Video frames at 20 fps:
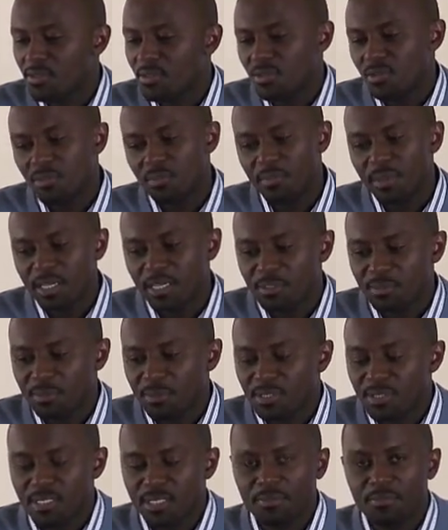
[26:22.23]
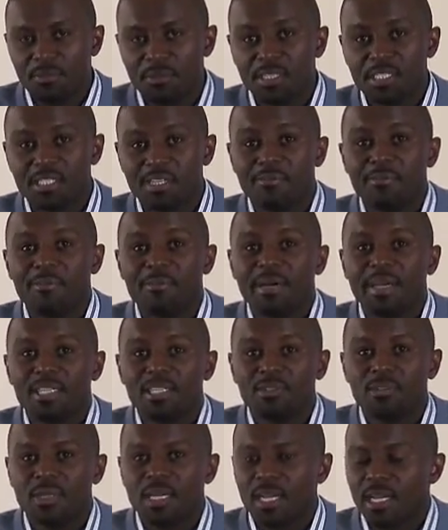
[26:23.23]
you're being sponsored, for example, by a
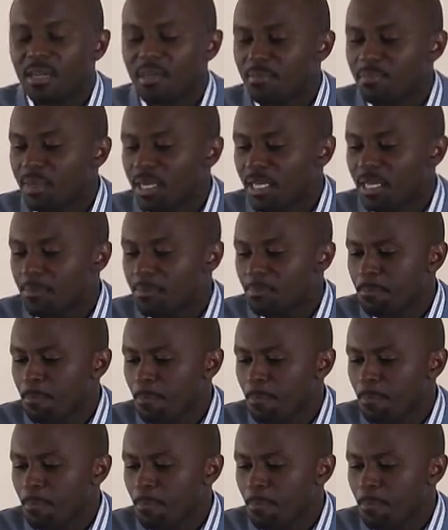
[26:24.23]
drug company.